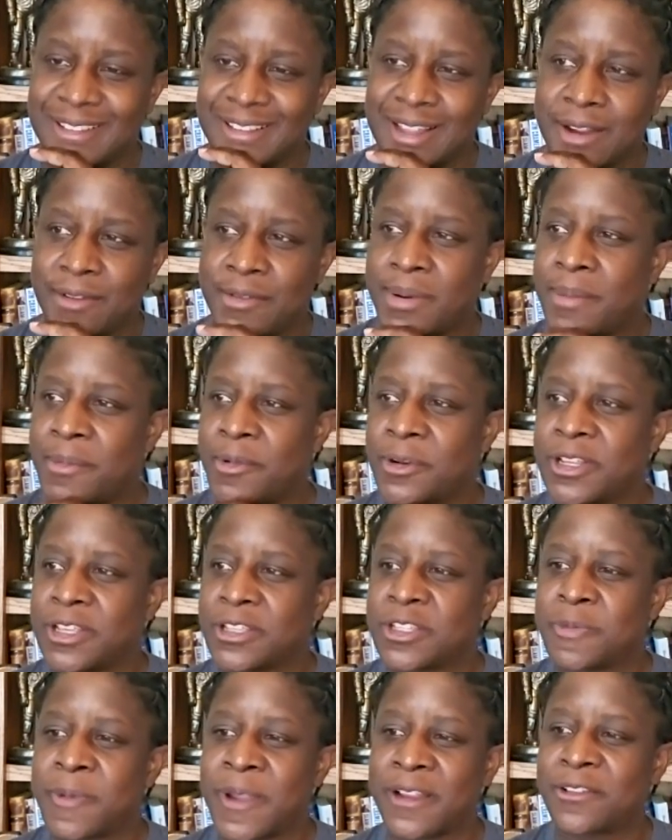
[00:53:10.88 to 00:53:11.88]
I remember when
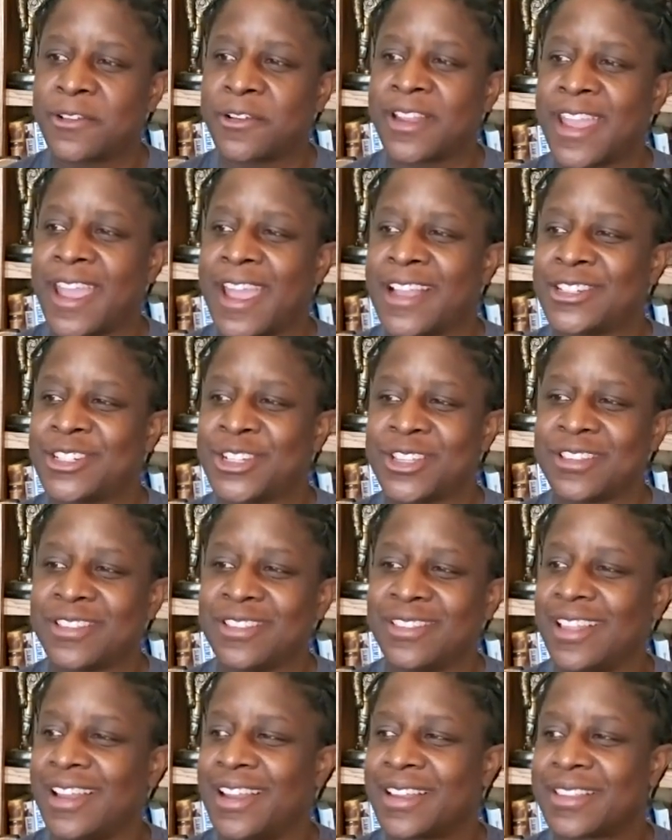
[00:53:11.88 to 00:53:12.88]
Inspector Gadget,
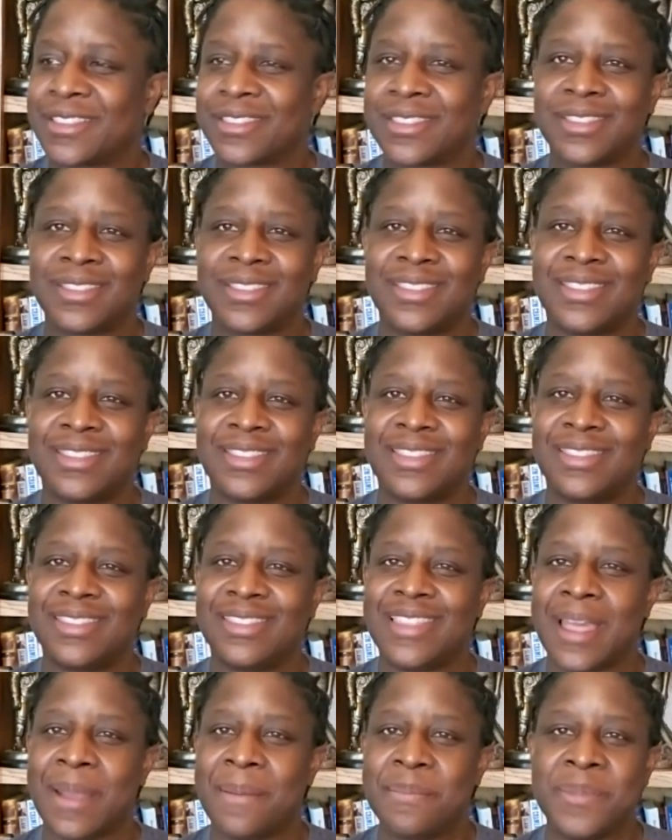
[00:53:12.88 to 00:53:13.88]
like
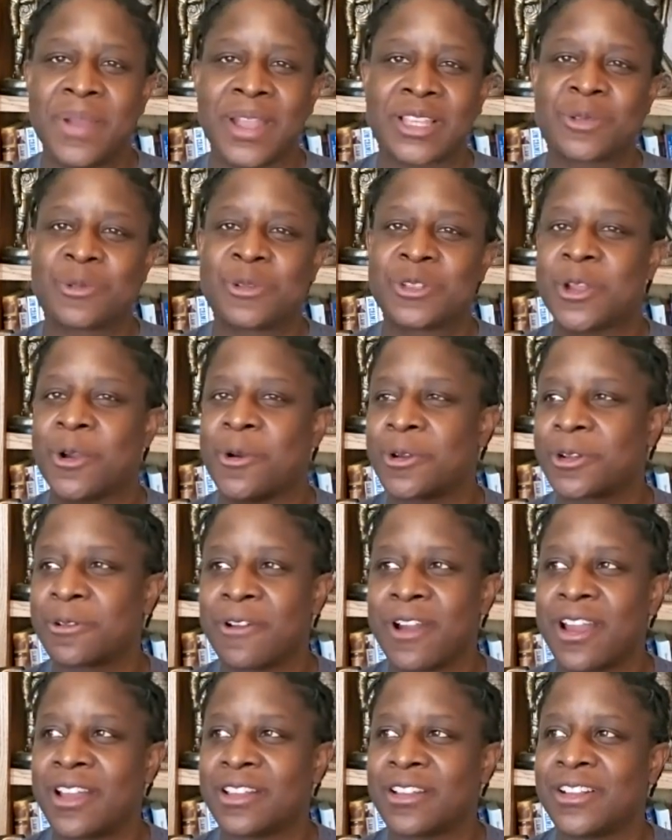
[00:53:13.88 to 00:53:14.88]
that mix was going
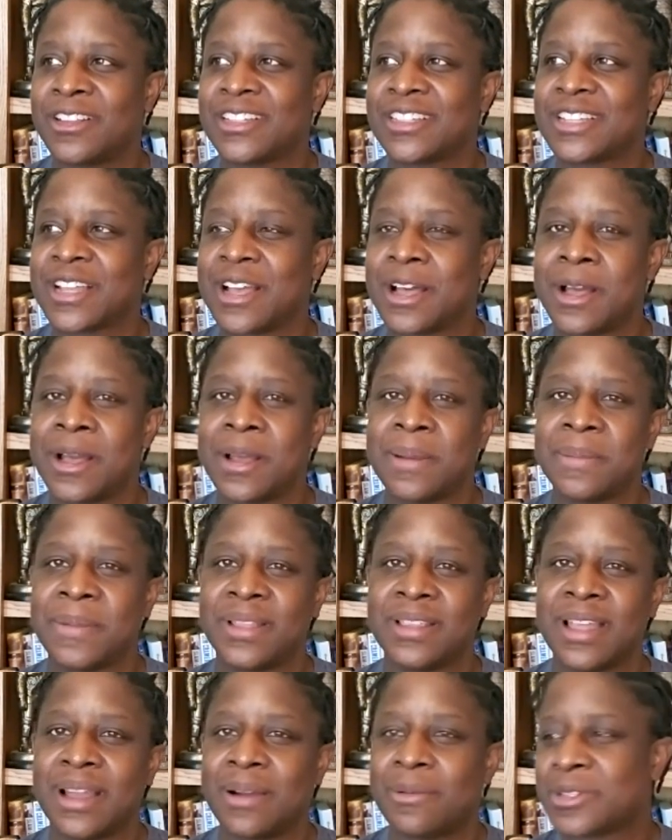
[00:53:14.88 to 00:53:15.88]
around all the time,
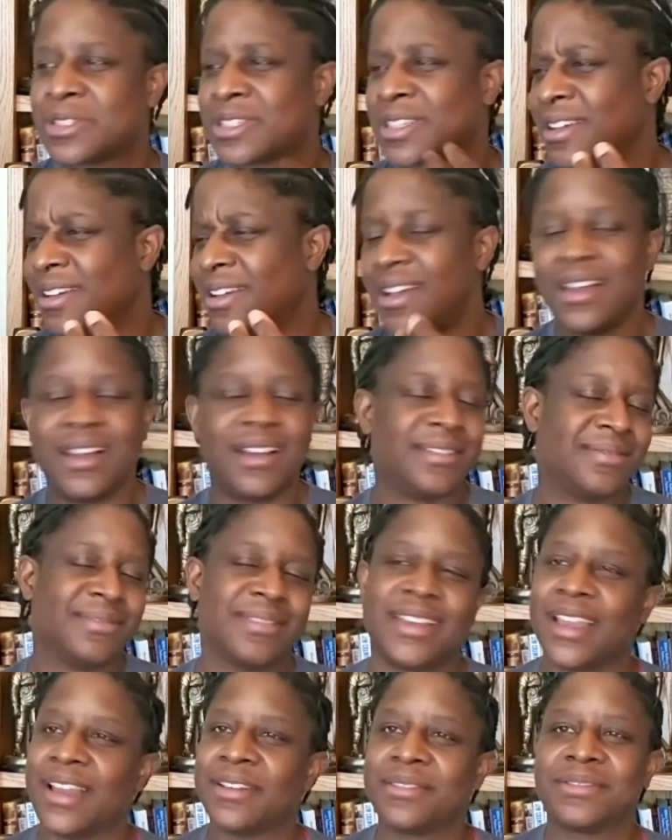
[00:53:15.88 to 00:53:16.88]
and that was good. I,
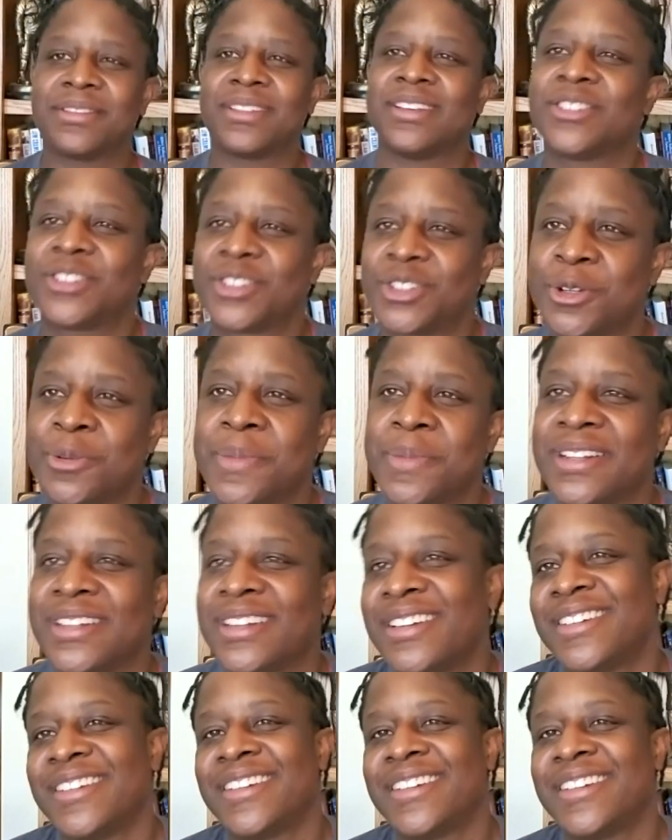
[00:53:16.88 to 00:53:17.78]
yeah, there's too many.